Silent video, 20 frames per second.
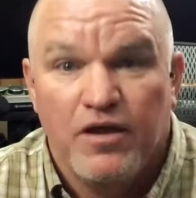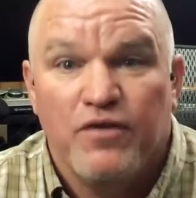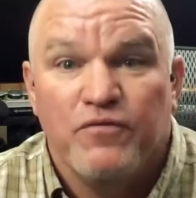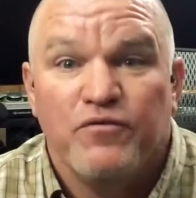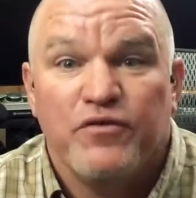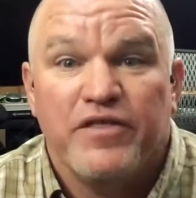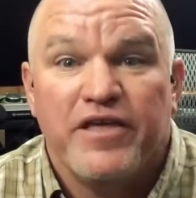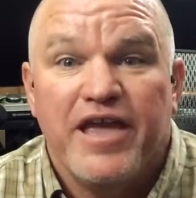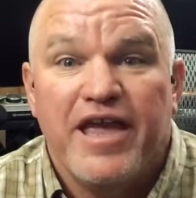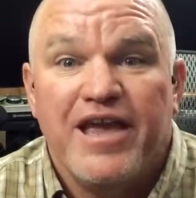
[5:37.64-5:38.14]

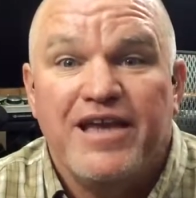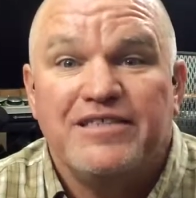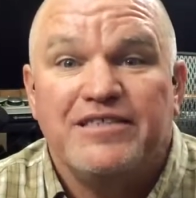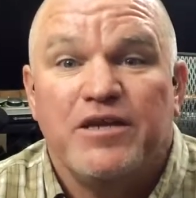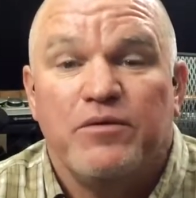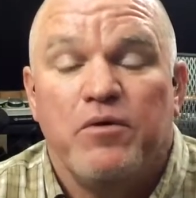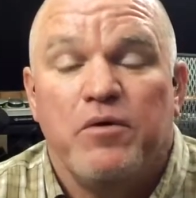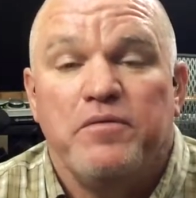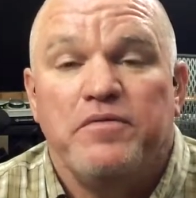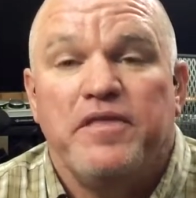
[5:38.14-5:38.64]
For the case,
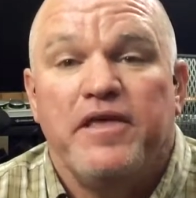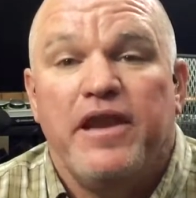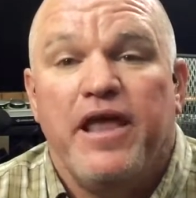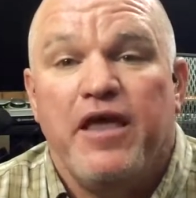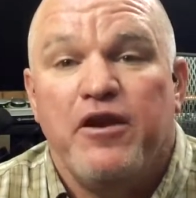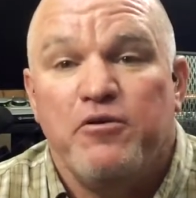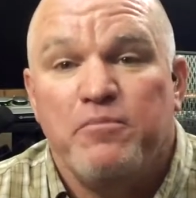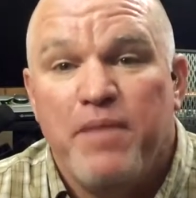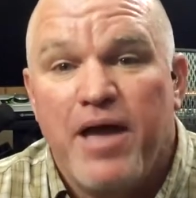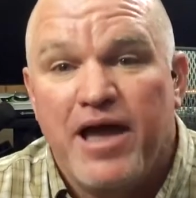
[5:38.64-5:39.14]
I went with an
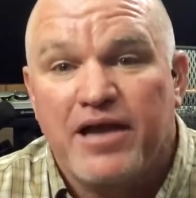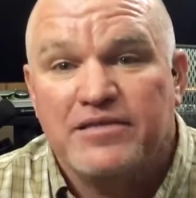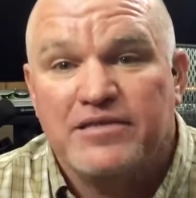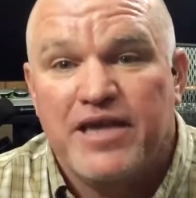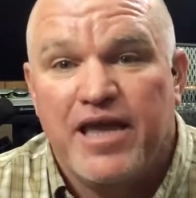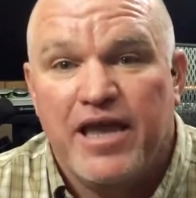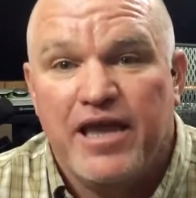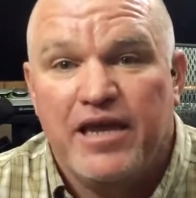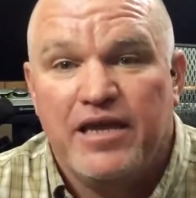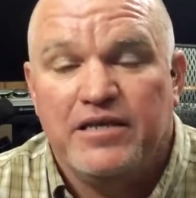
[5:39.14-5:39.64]
Enermax
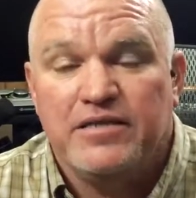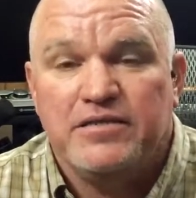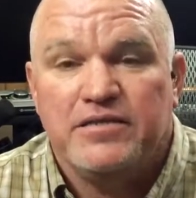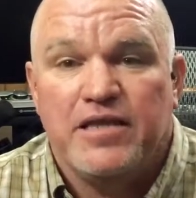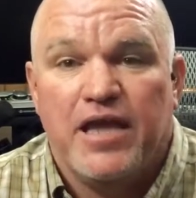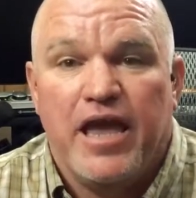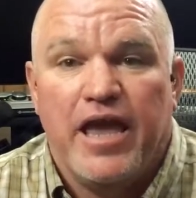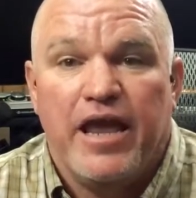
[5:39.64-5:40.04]
case,